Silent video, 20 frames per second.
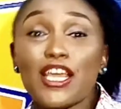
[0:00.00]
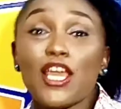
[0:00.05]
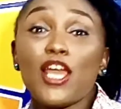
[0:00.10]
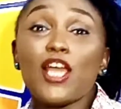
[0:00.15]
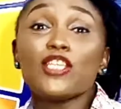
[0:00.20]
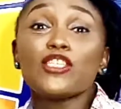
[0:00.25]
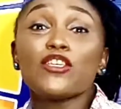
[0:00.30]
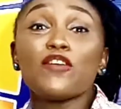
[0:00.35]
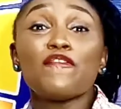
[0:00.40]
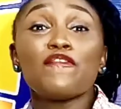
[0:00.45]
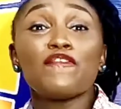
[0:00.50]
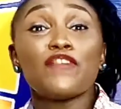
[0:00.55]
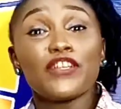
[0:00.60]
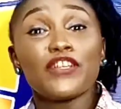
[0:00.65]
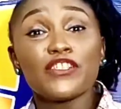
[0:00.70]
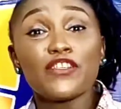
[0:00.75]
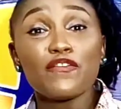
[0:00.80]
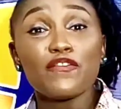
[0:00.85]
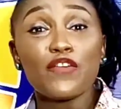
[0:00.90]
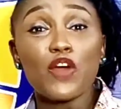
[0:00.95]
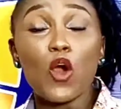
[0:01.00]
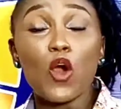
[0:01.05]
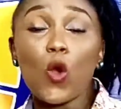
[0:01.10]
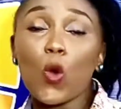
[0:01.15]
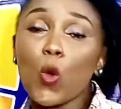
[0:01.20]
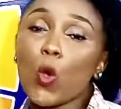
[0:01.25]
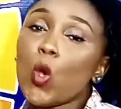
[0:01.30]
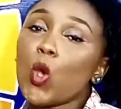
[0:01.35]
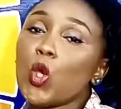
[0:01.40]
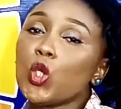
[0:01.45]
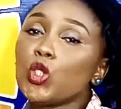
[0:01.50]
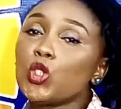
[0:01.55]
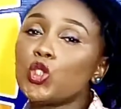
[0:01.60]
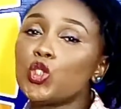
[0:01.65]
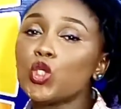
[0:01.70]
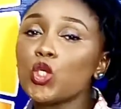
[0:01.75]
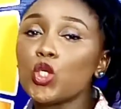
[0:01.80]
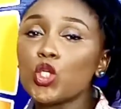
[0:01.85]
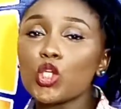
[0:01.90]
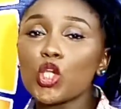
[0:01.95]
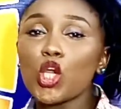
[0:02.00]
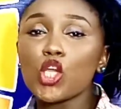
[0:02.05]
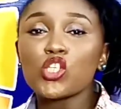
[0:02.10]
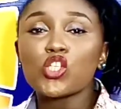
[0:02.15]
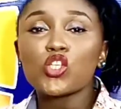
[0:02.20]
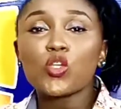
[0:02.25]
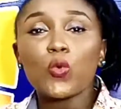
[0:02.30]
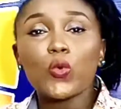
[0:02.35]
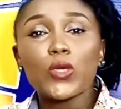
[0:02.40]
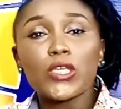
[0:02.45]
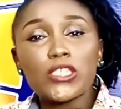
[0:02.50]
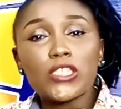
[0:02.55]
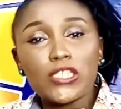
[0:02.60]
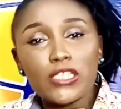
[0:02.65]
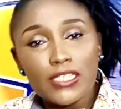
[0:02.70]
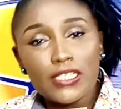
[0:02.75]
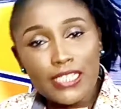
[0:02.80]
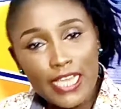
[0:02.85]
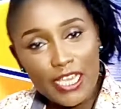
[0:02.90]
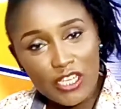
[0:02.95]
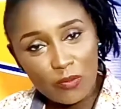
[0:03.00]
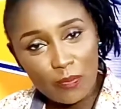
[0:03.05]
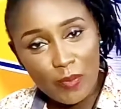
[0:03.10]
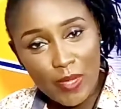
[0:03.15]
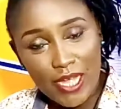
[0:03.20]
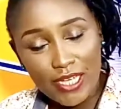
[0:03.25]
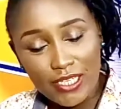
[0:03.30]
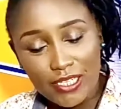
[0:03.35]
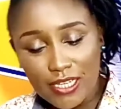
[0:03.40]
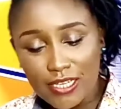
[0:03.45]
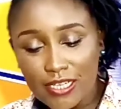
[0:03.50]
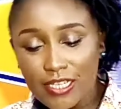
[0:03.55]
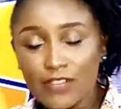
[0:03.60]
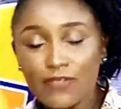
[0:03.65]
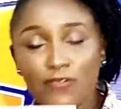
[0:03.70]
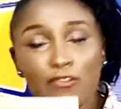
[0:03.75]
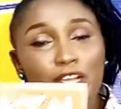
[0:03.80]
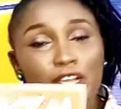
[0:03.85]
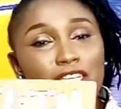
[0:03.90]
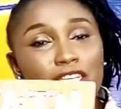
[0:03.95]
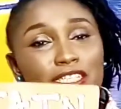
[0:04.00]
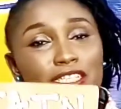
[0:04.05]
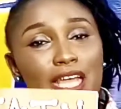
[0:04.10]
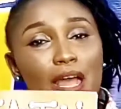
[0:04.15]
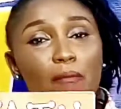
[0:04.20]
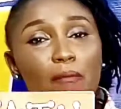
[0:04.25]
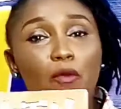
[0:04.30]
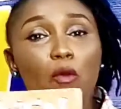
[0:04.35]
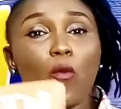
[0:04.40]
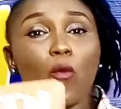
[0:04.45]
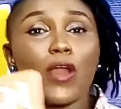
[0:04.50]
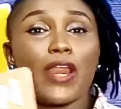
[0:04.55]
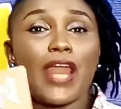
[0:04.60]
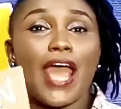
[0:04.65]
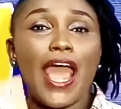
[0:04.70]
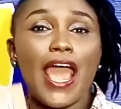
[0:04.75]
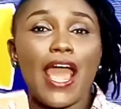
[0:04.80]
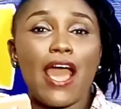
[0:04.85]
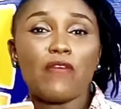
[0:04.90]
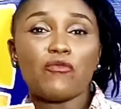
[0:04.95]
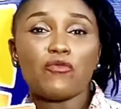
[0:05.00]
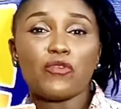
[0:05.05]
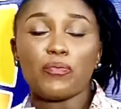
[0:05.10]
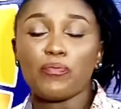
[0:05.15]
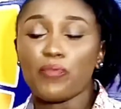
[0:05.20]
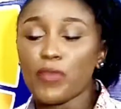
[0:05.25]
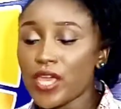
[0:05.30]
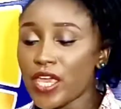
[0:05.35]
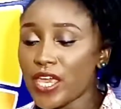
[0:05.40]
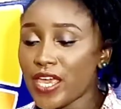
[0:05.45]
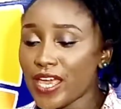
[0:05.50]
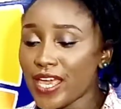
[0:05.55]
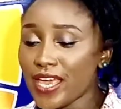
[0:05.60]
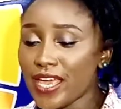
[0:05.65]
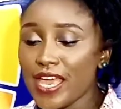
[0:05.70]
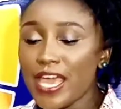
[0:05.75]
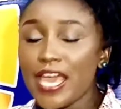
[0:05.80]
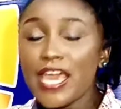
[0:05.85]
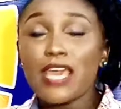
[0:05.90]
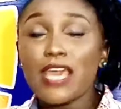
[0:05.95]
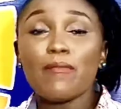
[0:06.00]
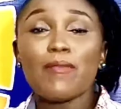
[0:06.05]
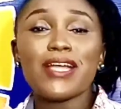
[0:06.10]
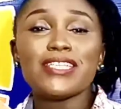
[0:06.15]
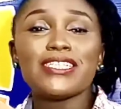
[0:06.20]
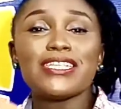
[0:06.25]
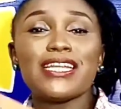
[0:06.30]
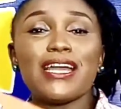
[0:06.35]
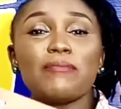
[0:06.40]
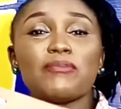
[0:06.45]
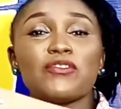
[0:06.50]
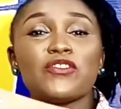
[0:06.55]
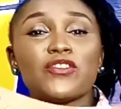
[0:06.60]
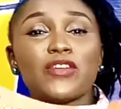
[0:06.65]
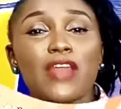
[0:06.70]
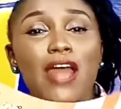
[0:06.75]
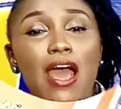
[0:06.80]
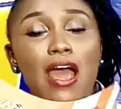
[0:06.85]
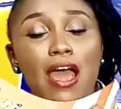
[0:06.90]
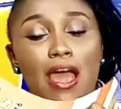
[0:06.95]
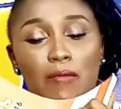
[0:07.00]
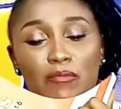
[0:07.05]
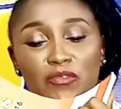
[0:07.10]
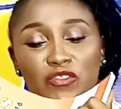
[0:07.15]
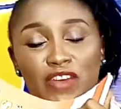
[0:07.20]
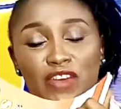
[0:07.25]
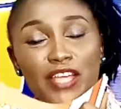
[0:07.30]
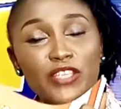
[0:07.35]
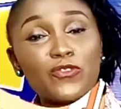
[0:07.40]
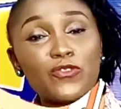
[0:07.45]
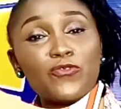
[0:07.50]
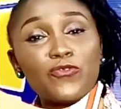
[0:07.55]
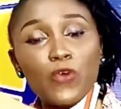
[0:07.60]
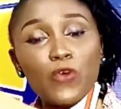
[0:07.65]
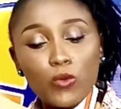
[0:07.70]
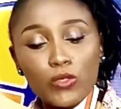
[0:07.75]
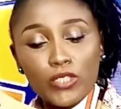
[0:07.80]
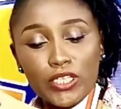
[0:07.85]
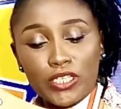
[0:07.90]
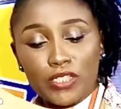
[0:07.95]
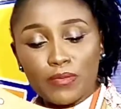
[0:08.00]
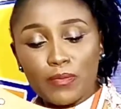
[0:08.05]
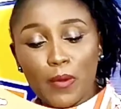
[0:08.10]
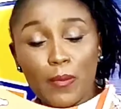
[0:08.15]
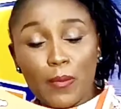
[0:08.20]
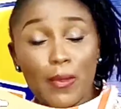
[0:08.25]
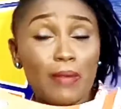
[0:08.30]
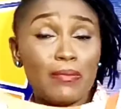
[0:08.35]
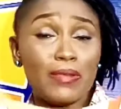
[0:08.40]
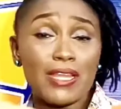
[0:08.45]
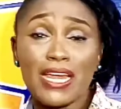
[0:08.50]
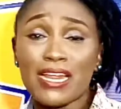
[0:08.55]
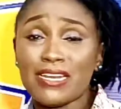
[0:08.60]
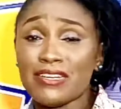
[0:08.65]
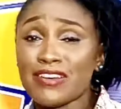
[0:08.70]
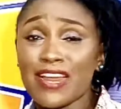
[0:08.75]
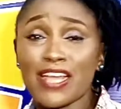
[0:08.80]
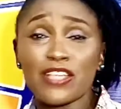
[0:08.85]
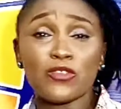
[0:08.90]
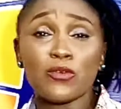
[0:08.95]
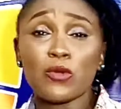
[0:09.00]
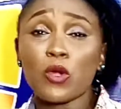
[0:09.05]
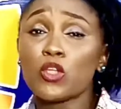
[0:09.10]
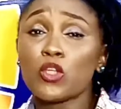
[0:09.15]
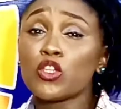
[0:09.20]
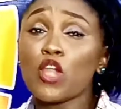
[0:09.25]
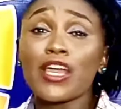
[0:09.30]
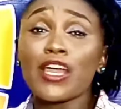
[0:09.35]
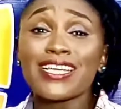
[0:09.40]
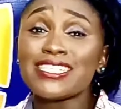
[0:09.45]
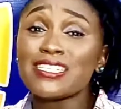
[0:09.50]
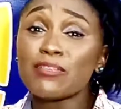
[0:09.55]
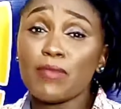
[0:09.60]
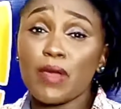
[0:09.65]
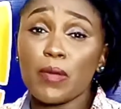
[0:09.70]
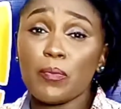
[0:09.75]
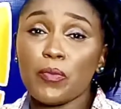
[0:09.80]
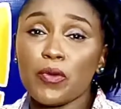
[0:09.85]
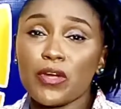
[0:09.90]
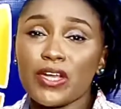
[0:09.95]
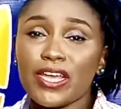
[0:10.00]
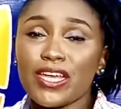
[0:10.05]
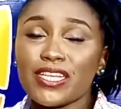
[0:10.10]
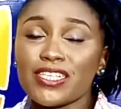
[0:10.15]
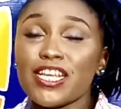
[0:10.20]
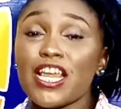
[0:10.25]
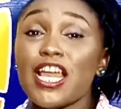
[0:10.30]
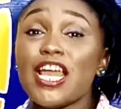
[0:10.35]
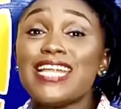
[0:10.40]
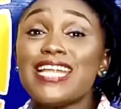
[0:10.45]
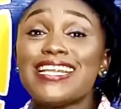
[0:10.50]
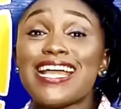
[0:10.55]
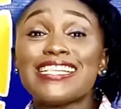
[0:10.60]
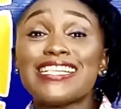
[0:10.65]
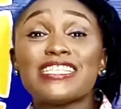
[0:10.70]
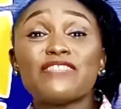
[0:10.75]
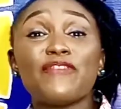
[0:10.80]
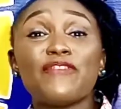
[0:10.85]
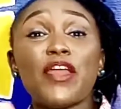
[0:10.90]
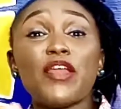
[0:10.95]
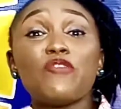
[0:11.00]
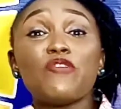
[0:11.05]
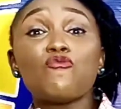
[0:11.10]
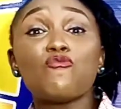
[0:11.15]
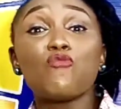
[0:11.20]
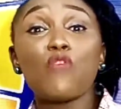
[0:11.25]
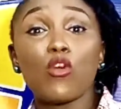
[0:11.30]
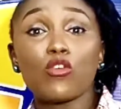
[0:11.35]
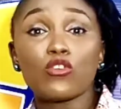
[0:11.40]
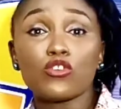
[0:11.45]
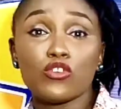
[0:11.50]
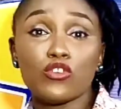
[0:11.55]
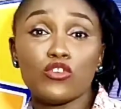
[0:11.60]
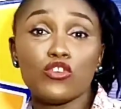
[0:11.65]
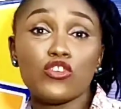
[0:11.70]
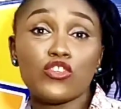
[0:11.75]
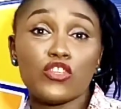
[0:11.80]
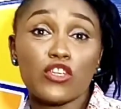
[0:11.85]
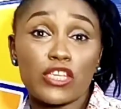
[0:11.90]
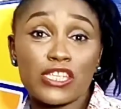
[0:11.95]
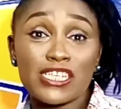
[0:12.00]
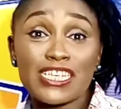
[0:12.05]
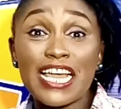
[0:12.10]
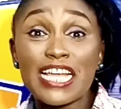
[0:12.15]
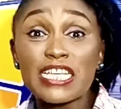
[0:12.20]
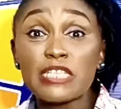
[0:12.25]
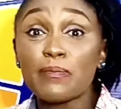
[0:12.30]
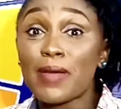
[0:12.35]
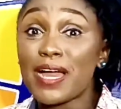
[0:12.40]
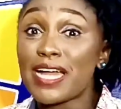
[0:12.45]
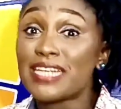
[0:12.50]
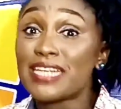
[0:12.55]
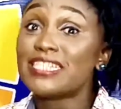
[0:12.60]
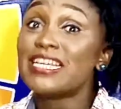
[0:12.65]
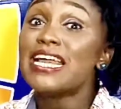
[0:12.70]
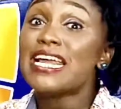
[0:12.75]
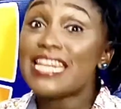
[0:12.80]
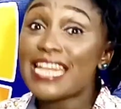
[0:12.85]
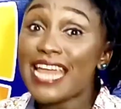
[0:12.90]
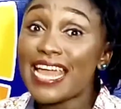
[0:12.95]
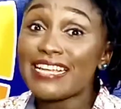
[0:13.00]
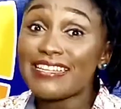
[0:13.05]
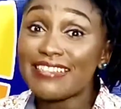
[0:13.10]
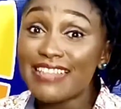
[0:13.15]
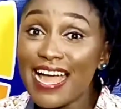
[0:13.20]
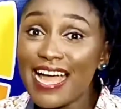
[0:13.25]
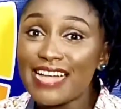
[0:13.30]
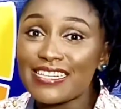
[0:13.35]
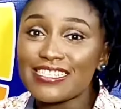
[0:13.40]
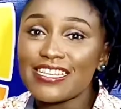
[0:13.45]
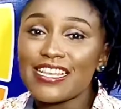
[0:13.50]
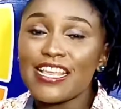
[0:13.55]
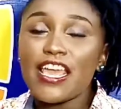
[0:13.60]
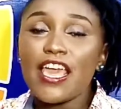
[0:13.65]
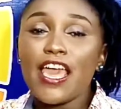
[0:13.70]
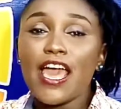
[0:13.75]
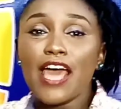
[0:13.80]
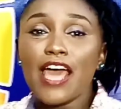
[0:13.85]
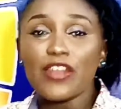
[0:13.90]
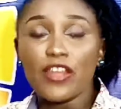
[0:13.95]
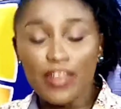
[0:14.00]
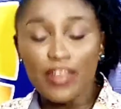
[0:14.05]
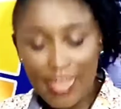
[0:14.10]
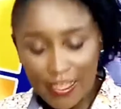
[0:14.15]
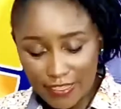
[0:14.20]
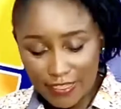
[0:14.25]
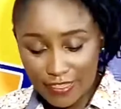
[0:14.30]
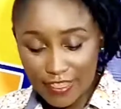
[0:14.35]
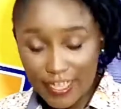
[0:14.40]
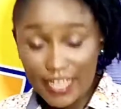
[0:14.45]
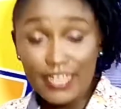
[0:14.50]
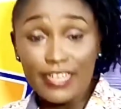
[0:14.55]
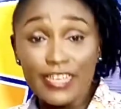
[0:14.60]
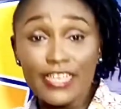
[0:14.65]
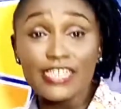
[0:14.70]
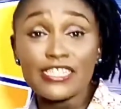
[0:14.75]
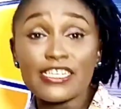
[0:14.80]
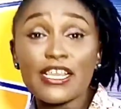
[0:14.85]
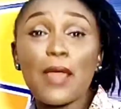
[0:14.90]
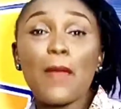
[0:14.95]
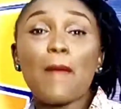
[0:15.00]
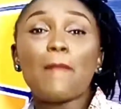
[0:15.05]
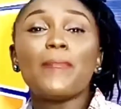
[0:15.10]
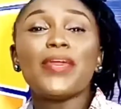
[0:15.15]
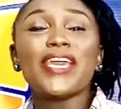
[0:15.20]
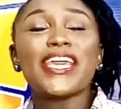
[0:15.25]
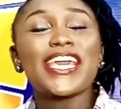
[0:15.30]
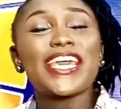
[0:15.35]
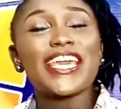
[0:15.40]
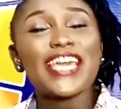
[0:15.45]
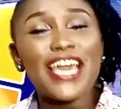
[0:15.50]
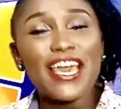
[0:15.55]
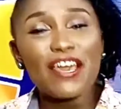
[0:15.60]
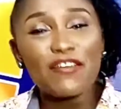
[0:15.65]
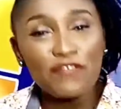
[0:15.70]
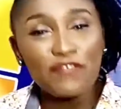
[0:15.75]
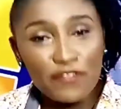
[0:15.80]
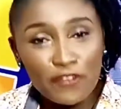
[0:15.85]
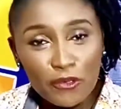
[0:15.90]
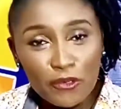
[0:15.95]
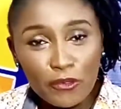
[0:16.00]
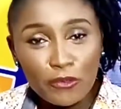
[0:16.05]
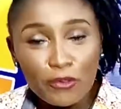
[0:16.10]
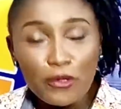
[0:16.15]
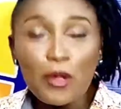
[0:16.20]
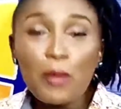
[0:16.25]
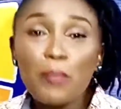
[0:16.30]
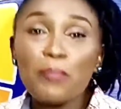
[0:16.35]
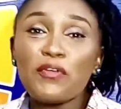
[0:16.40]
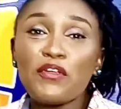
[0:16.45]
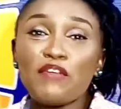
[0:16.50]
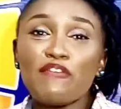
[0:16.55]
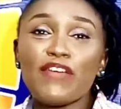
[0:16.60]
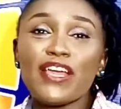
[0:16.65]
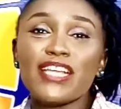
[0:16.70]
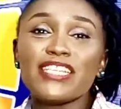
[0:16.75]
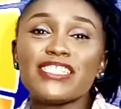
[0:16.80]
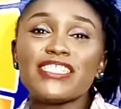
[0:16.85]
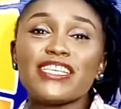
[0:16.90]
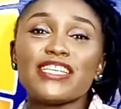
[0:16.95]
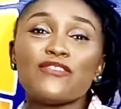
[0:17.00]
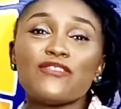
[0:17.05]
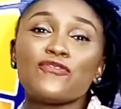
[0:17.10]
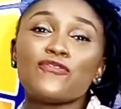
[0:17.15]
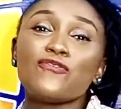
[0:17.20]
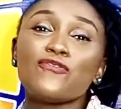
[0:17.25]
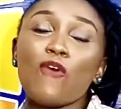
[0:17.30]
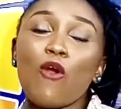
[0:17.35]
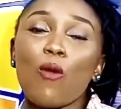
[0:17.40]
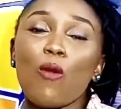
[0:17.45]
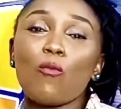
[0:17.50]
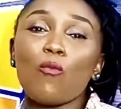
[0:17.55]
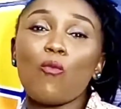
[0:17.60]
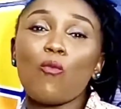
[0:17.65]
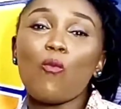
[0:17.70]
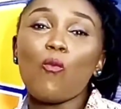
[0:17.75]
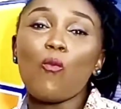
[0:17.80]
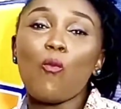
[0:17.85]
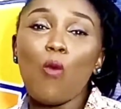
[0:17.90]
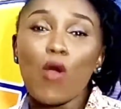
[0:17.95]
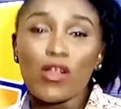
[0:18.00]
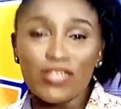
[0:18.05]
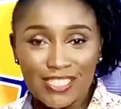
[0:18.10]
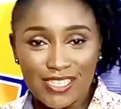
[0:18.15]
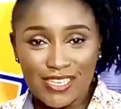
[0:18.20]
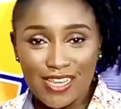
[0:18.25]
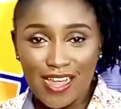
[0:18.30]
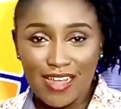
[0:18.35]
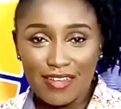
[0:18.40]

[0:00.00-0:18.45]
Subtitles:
So first of all, do not squeeze your sketch pad. For example, what I have with me here, imagine I'm trying to fold it, probably I try to tuck it in my pocket. That is very wrong to use your sketch pad like that. Another thing is, be careful, prevent it from water.